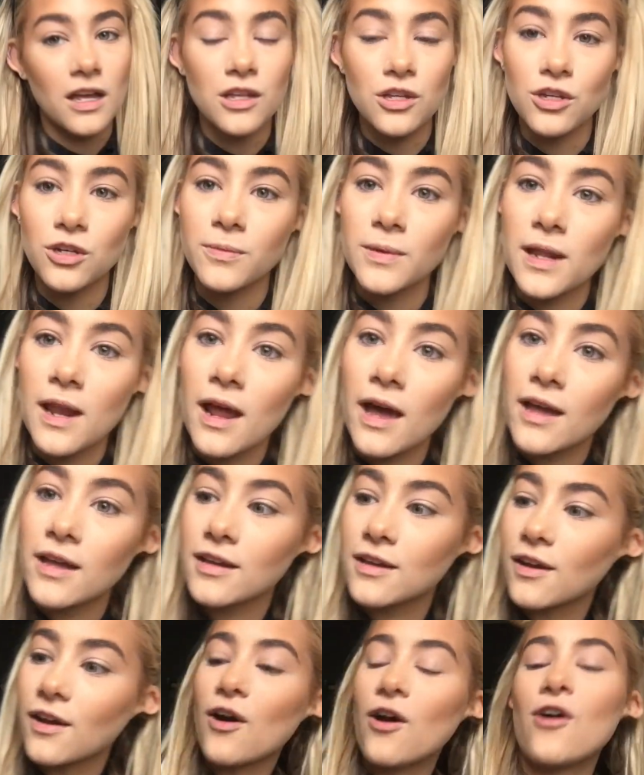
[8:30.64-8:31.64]
and you'll be
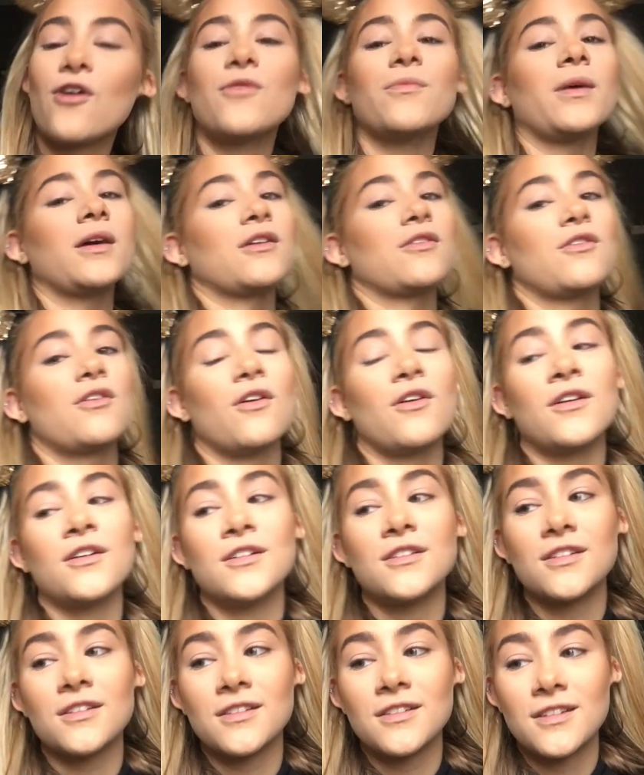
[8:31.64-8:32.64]
like, oh my
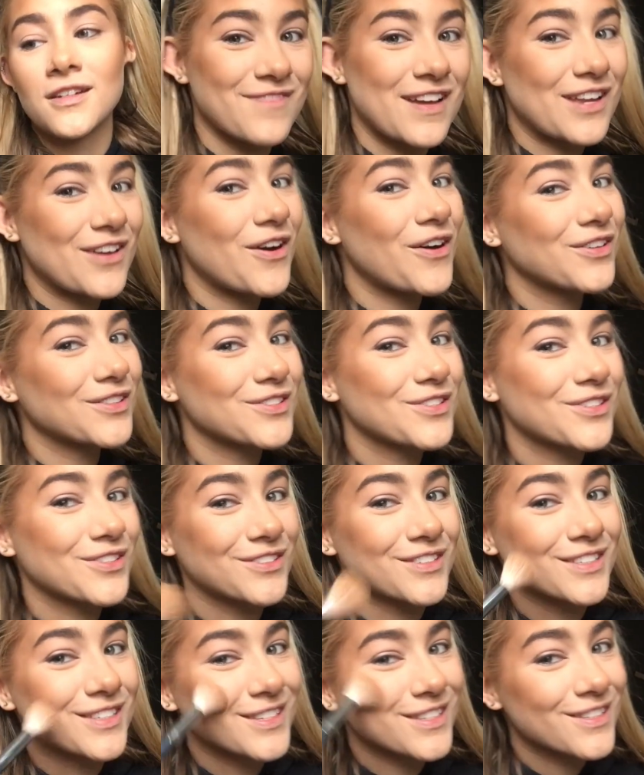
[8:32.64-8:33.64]
god, my
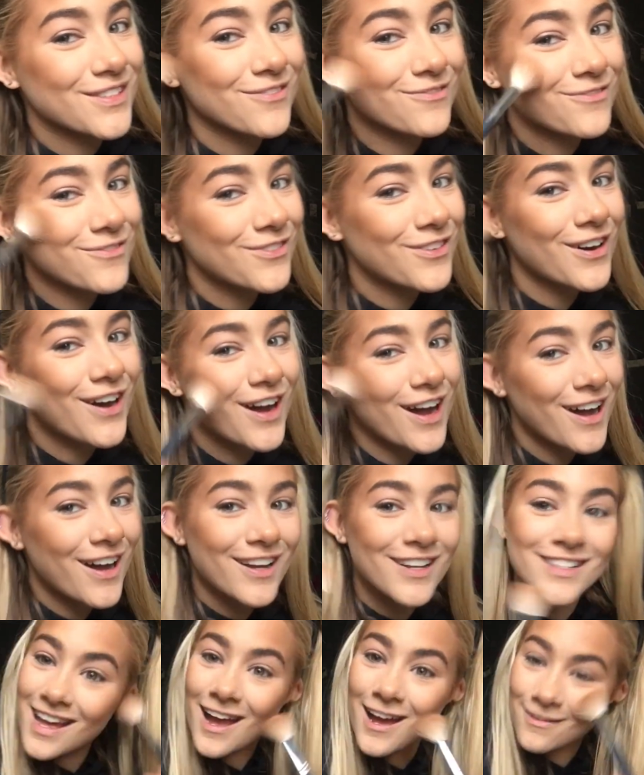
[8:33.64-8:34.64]
contour is just the
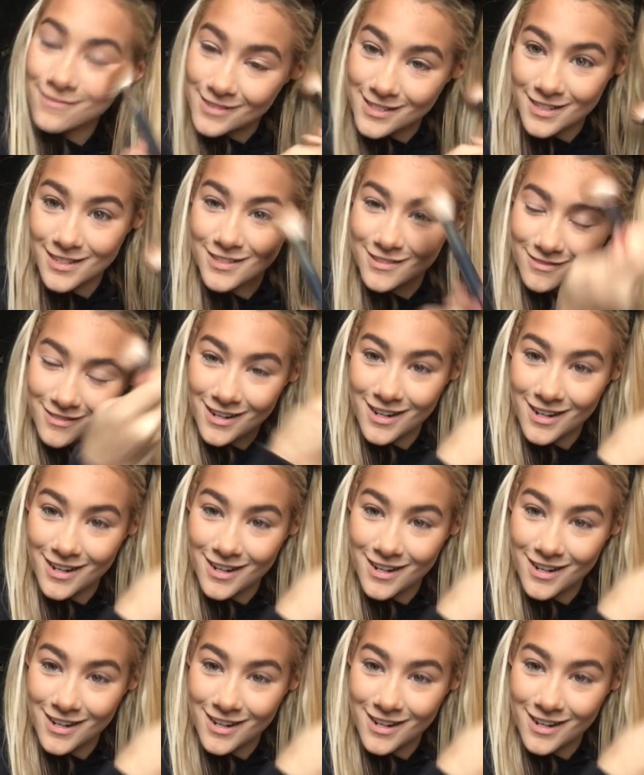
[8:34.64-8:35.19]
worst, absolute